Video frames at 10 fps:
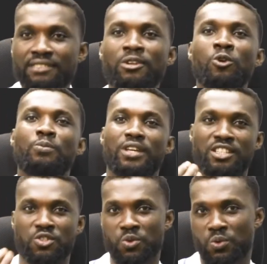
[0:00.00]
develop
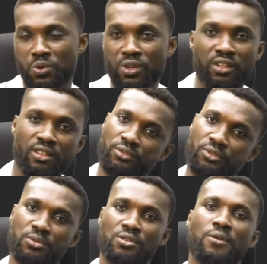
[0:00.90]
into the
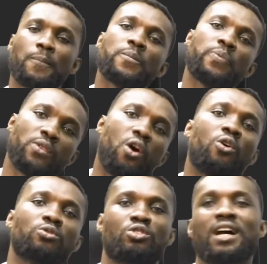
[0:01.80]
future.
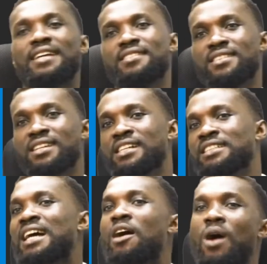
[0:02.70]
All right.
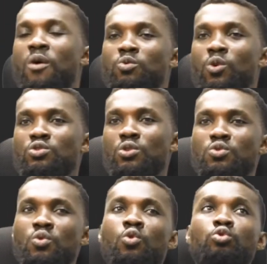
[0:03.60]
Now, I want
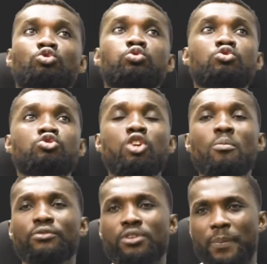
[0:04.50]
us to go through
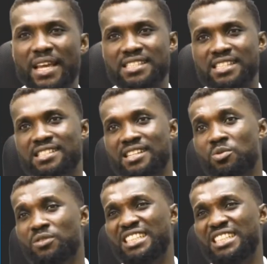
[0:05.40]
some of the paintings and